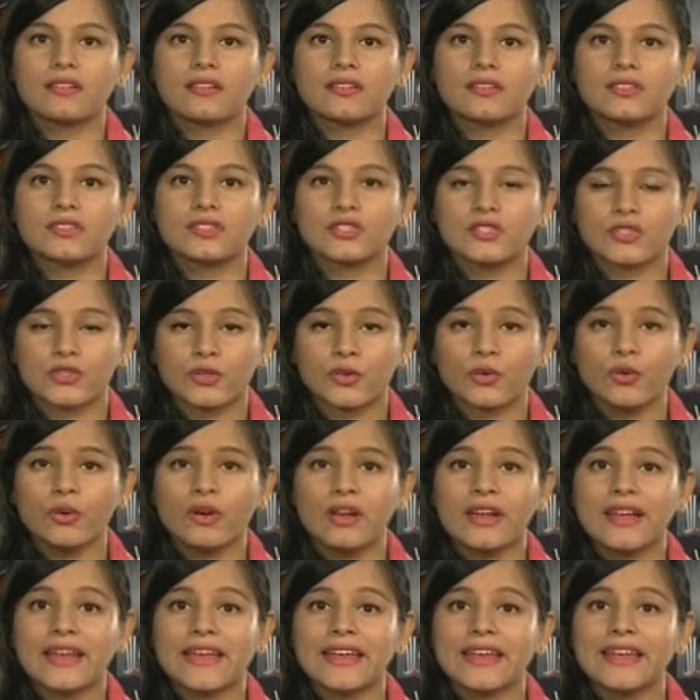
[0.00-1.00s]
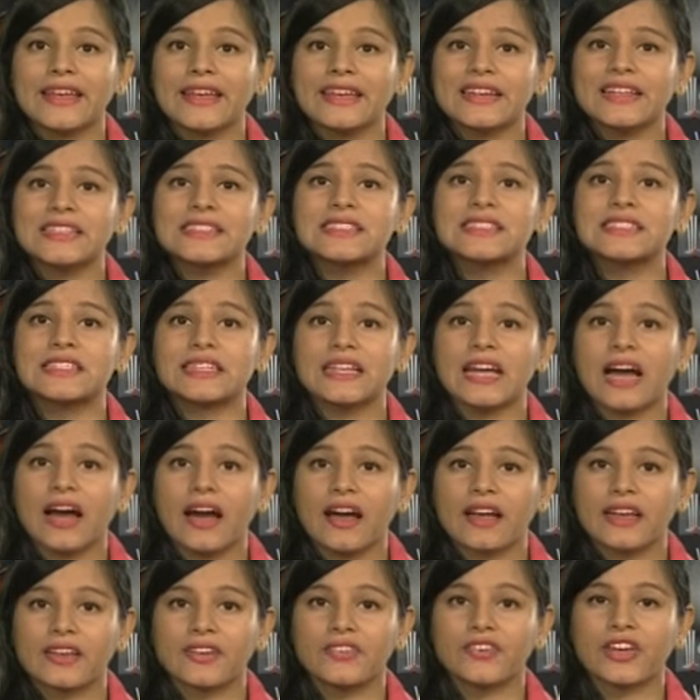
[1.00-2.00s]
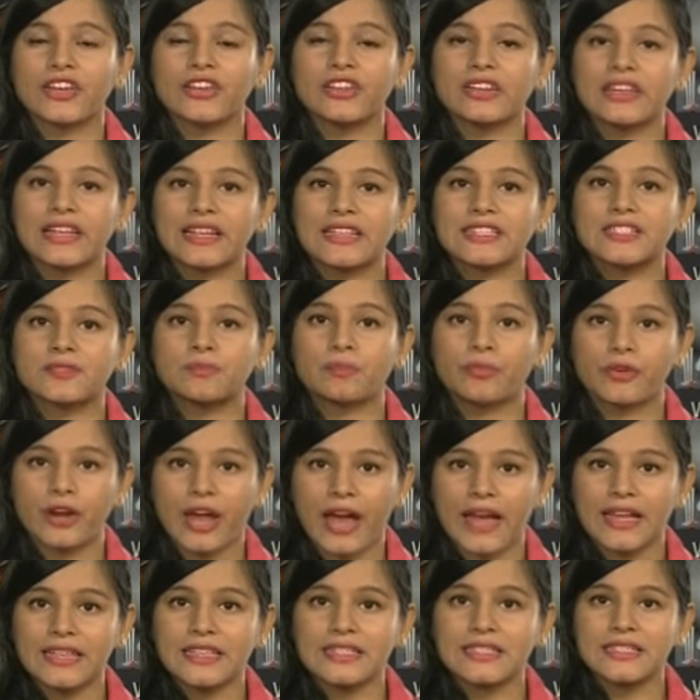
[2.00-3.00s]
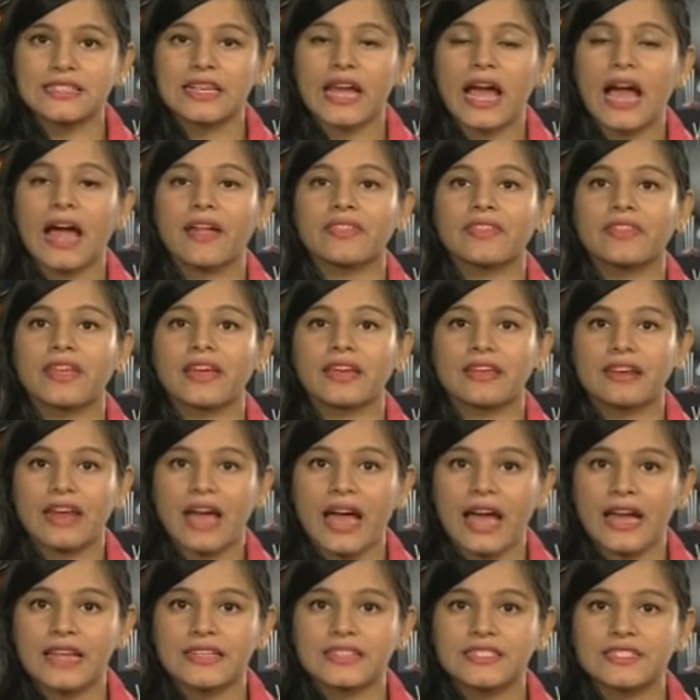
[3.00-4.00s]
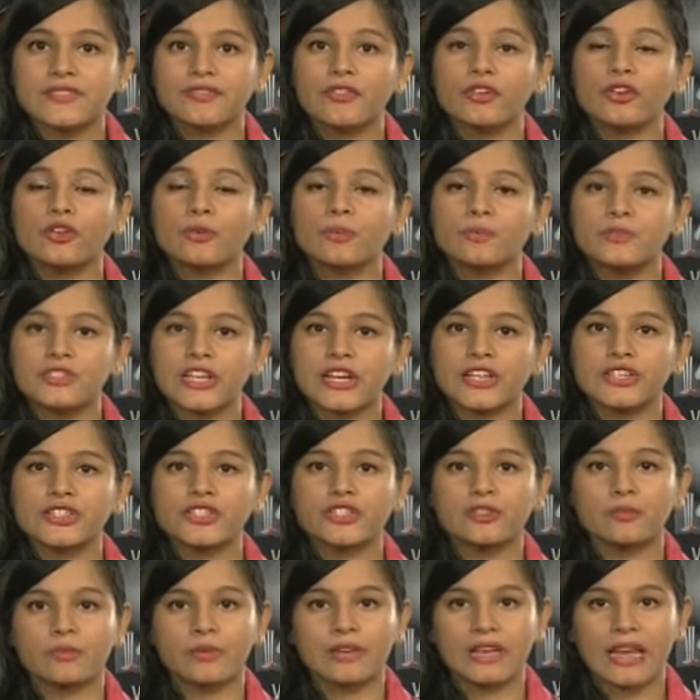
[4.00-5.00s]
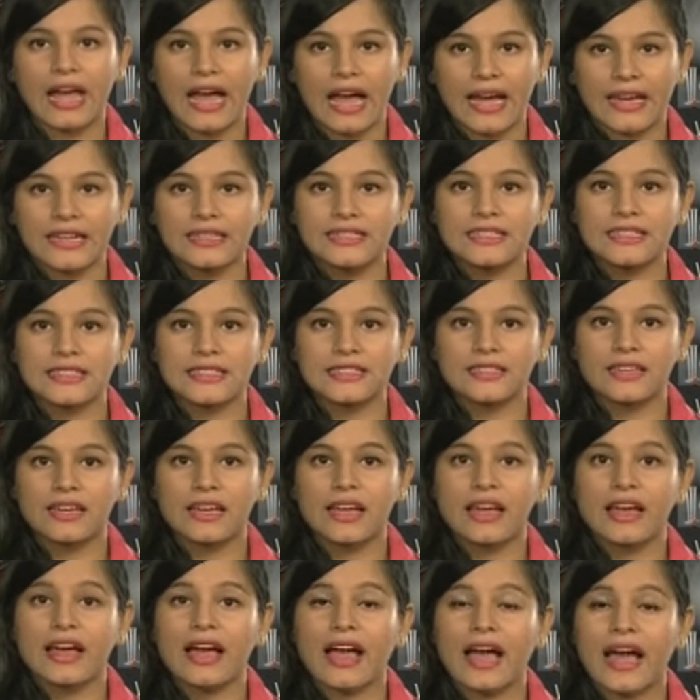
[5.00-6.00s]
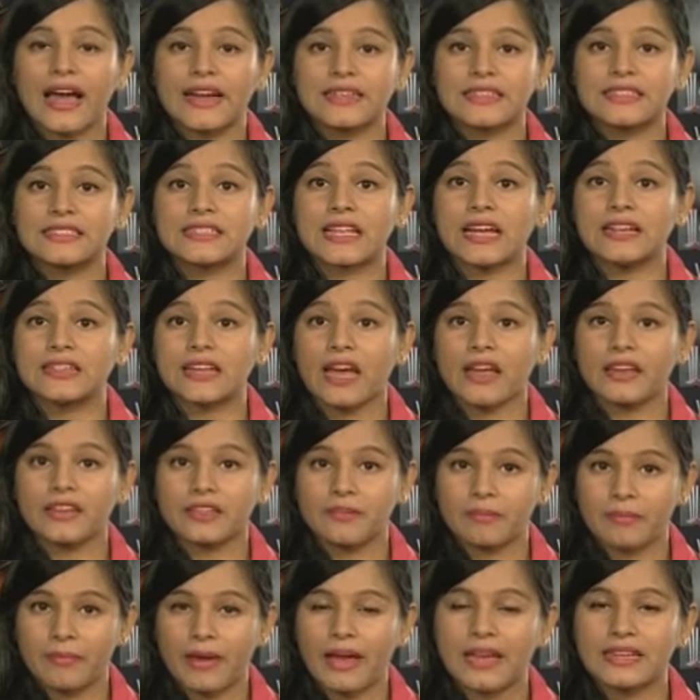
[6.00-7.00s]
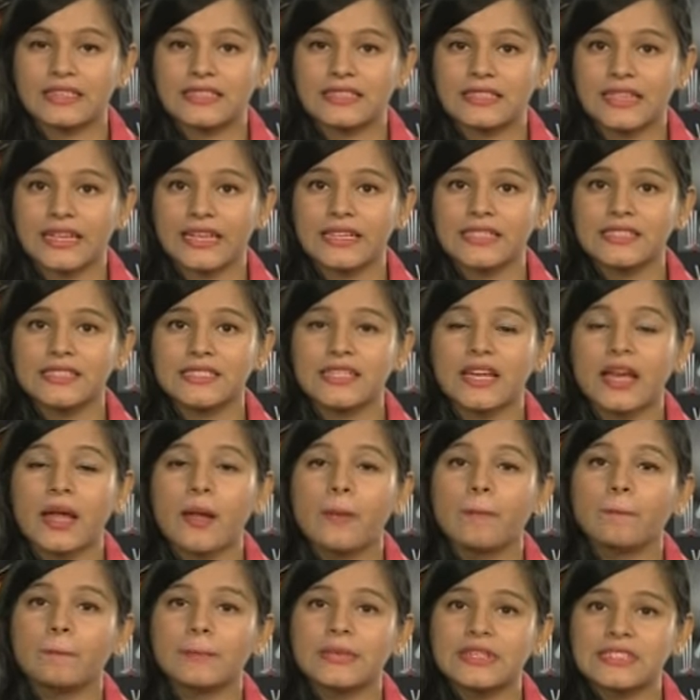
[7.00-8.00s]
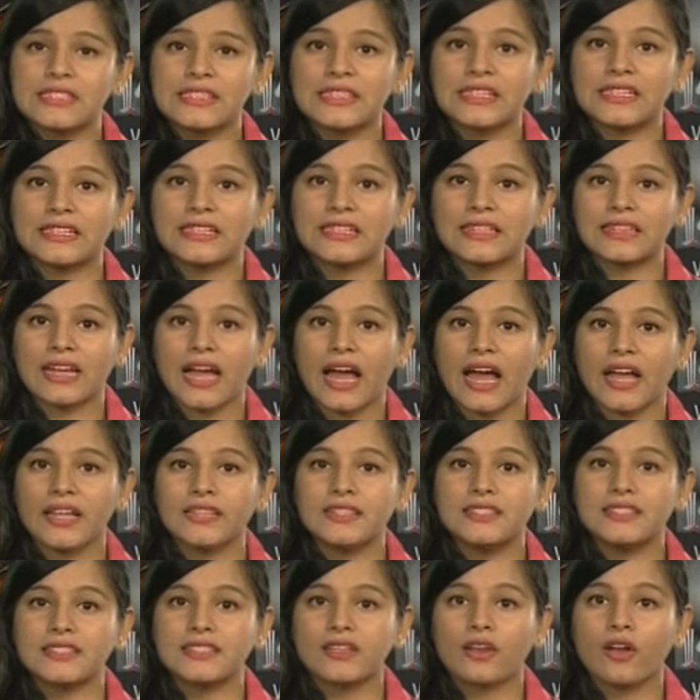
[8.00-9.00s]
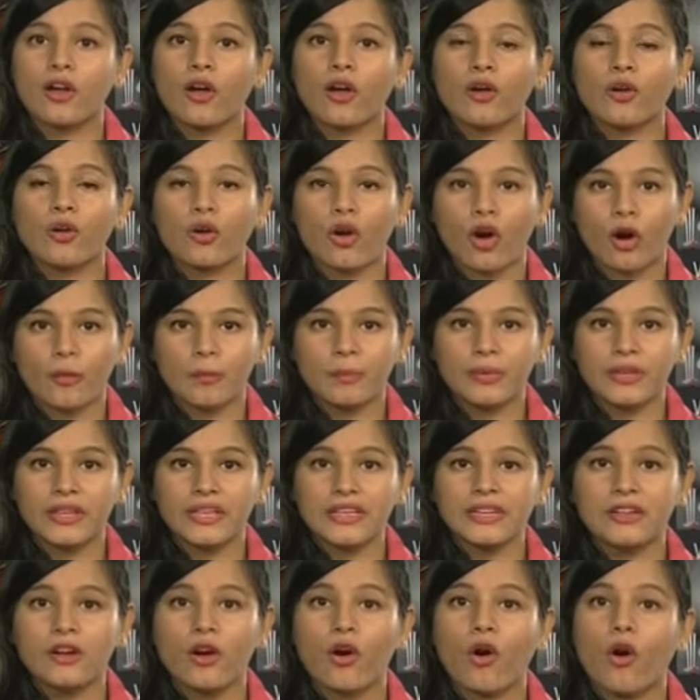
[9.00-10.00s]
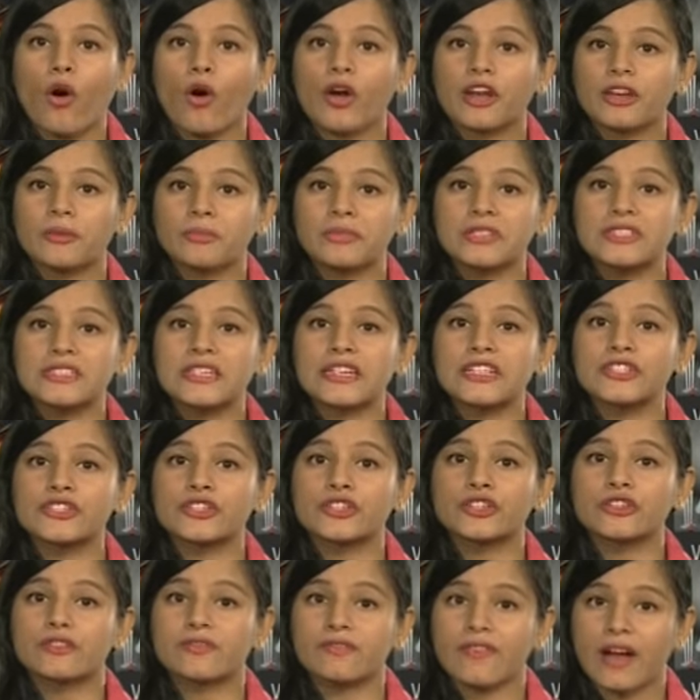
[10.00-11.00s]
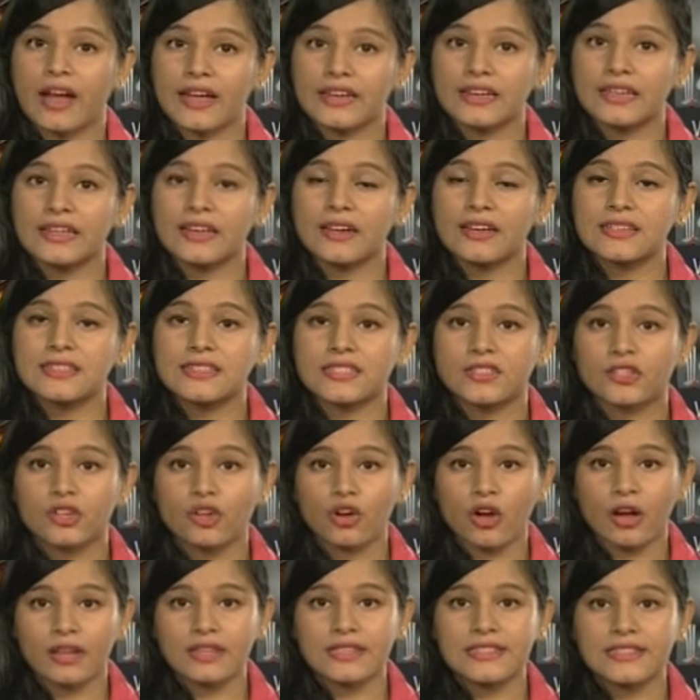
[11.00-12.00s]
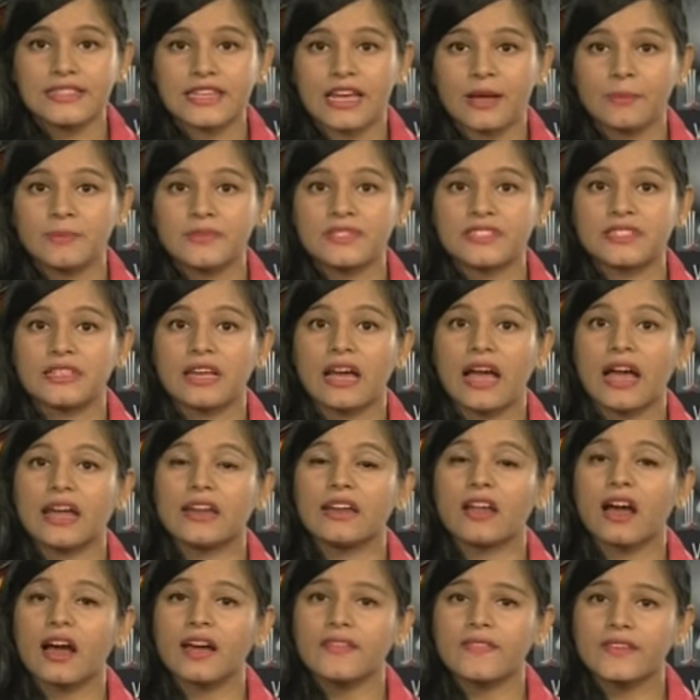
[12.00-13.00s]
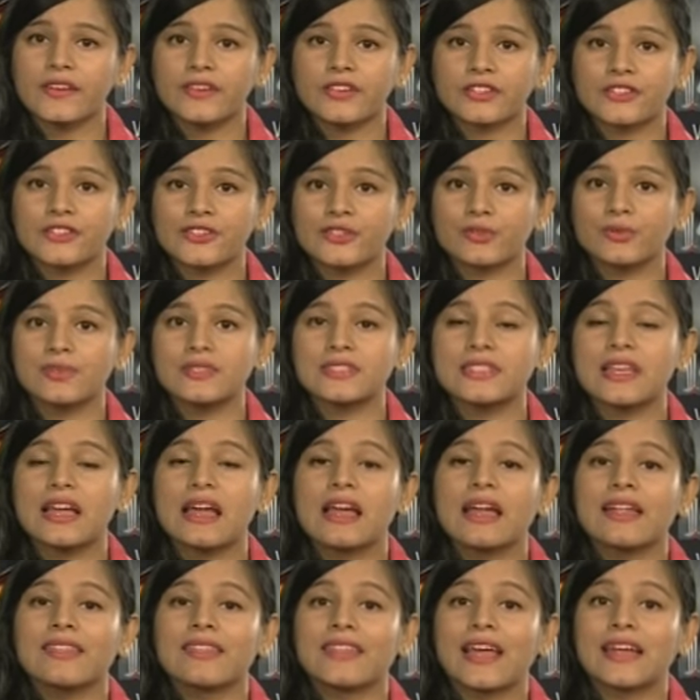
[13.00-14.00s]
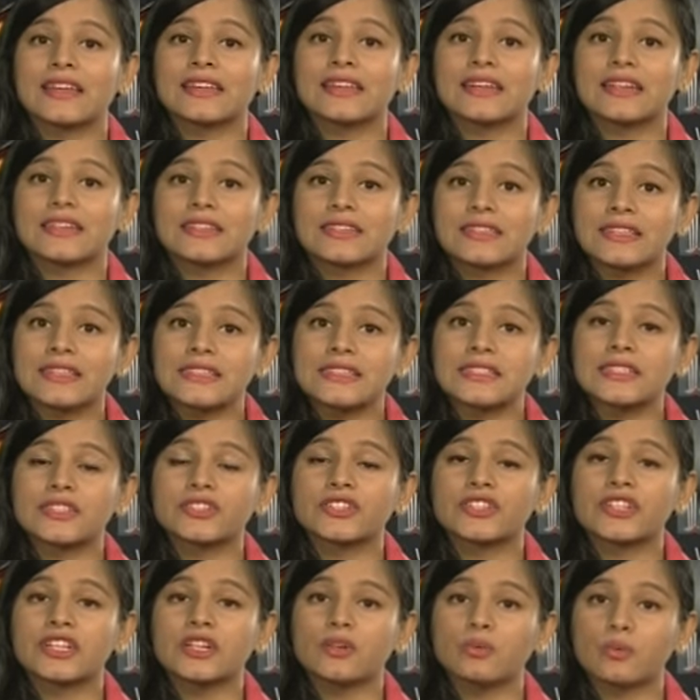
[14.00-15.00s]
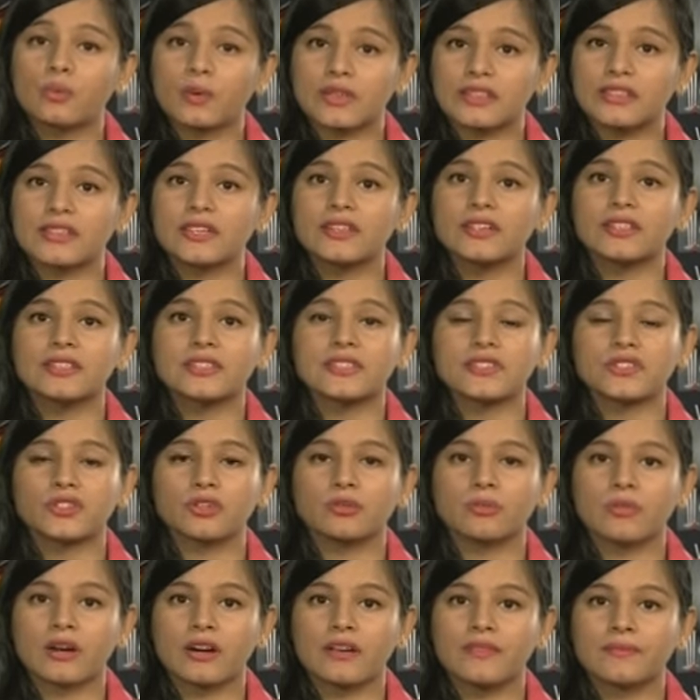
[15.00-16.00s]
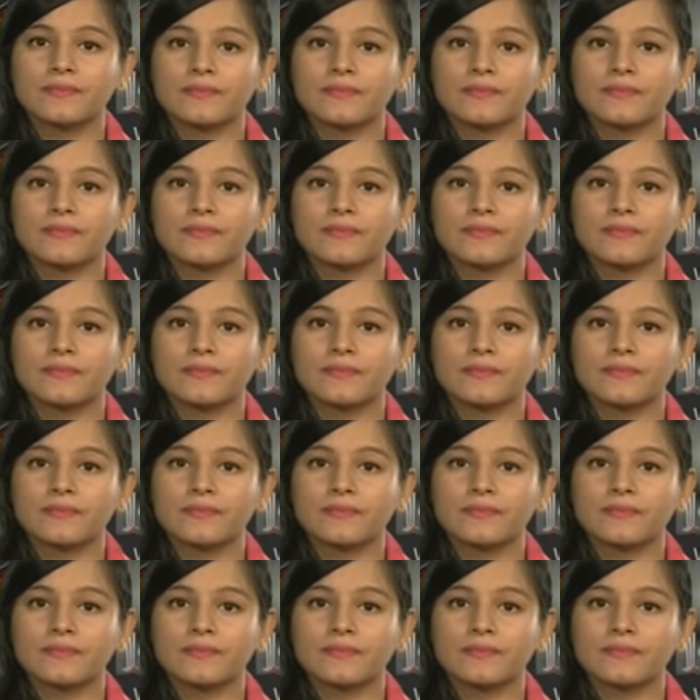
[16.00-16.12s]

So, ASCI regulates brands and their ads for objectionable ads, ads that are in bad taste, misleading ads, copying or imitation of ideas and concepts and other issues that can disagree with the consumer.